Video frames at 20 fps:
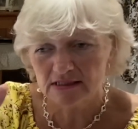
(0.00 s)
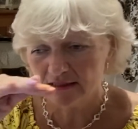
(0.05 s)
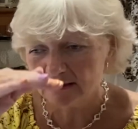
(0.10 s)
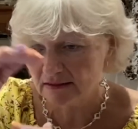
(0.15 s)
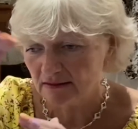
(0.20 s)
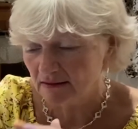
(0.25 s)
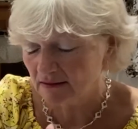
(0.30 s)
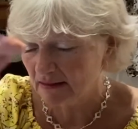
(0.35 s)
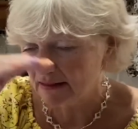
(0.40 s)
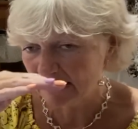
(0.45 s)

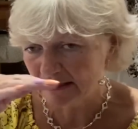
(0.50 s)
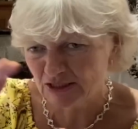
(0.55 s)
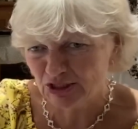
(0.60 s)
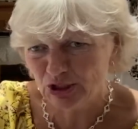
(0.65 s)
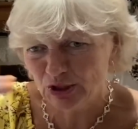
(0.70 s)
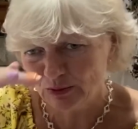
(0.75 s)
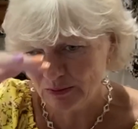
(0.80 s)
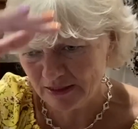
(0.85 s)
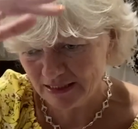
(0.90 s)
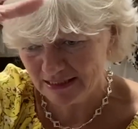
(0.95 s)
that are
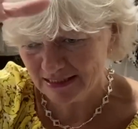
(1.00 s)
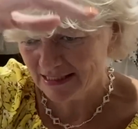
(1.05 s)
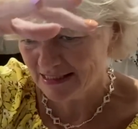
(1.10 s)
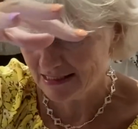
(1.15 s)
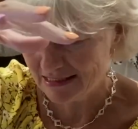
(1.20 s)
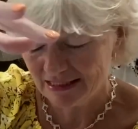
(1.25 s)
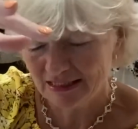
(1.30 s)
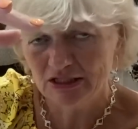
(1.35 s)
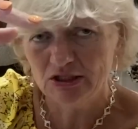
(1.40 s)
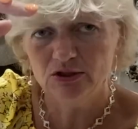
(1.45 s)
2 litres.
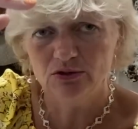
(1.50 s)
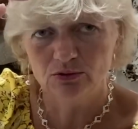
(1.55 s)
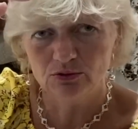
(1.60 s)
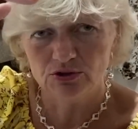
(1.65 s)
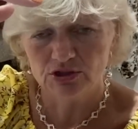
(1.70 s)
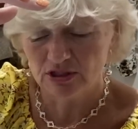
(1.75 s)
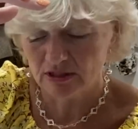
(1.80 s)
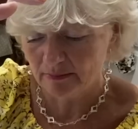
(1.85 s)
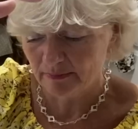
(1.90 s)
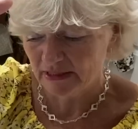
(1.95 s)
They're
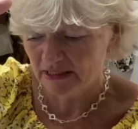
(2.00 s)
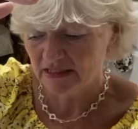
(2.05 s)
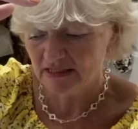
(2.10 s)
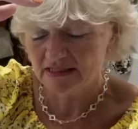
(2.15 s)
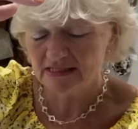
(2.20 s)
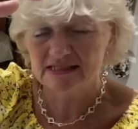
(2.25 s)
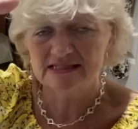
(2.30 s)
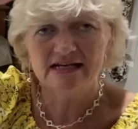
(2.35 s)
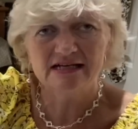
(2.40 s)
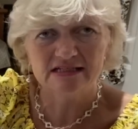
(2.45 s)
huge. I mean, they're the
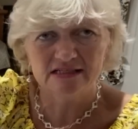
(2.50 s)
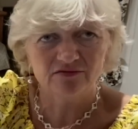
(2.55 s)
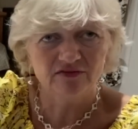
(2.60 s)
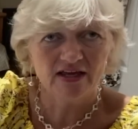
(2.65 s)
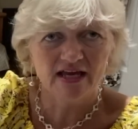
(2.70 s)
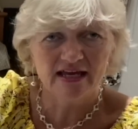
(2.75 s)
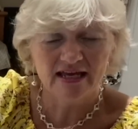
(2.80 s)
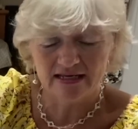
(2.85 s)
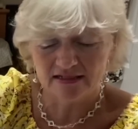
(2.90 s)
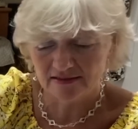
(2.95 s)
size of your
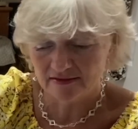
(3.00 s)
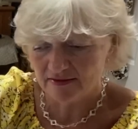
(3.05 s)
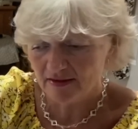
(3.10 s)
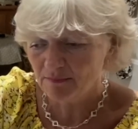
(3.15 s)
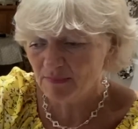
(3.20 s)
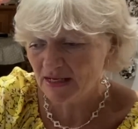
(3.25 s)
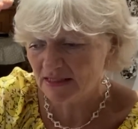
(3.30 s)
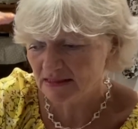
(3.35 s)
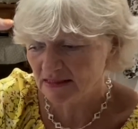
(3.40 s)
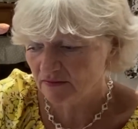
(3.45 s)
head. They're
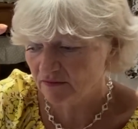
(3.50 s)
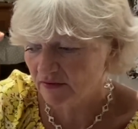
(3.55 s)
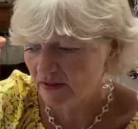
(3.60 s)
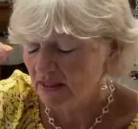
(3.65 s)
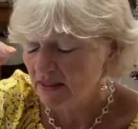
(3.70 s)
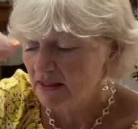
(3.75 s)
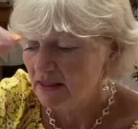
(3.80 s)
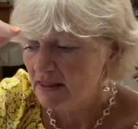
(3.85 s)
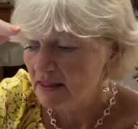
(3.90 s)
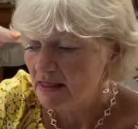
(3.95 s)
massive.
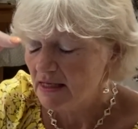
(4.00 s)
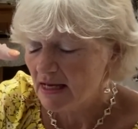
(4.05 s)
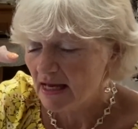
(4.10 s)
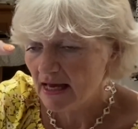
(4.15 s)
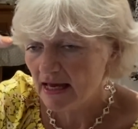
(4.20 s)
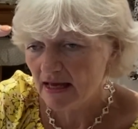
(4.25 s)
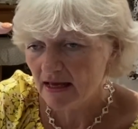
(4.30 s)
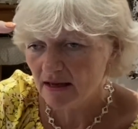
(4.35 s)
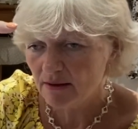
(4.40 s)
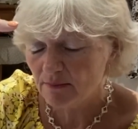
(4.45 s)

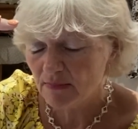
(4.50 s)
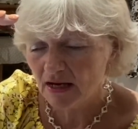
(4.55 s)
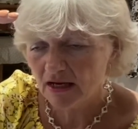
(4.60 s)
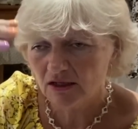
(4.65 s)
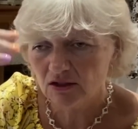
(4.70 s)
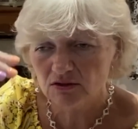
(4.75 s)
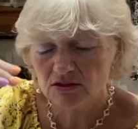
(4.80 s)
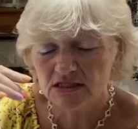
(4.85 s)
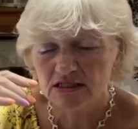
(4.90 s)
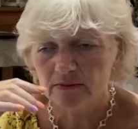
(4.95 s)
I
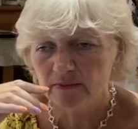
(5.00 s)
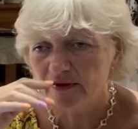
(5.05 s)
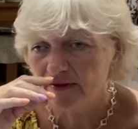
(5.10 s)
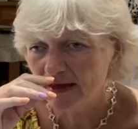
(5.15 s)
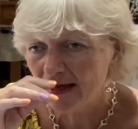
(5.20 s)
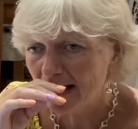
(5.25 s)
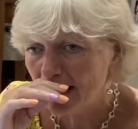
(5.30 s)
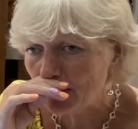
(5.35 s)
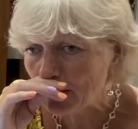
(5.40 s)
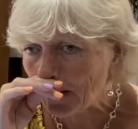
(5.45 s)
got some of
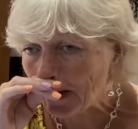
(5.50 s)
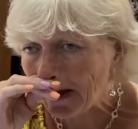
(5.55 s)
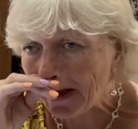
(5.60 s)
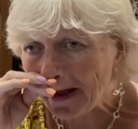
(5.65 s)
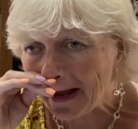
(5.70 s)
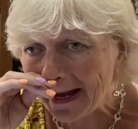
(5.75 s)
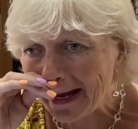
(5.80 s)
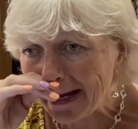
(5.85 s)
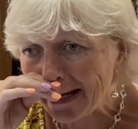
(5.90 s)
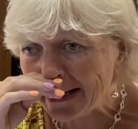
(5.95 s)
them,
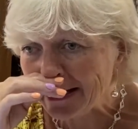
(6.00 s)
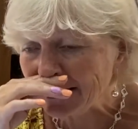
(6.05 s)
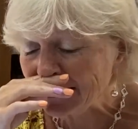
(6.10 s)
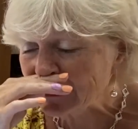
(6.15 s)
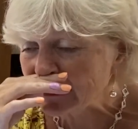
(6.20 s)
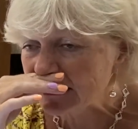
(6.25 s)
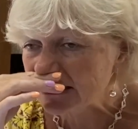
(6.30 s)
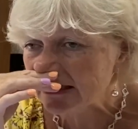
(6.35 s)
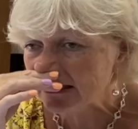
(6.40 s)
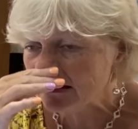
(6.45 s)

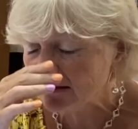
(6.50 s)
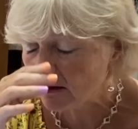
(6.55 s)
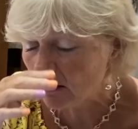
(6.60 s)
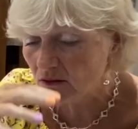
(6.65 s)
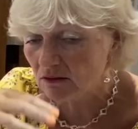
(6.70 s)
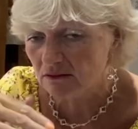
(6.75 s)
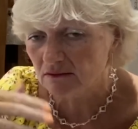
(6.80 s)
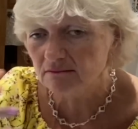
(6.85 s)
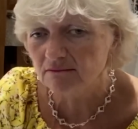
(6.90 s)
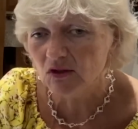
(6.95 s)
and
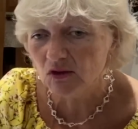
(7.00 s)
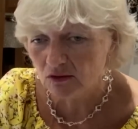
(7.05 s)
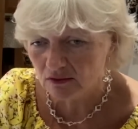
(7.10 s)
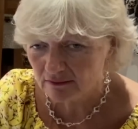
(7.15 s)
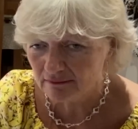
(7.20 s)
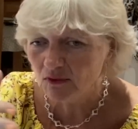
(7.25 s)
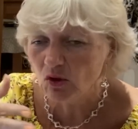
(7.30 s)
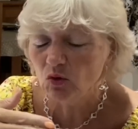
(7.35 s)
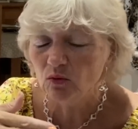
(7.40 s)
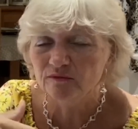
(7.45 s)

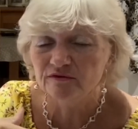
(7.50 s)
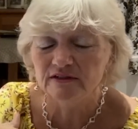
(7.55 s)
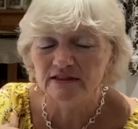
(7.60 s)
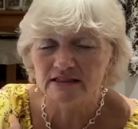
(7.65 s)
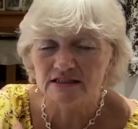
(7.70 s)
hopefully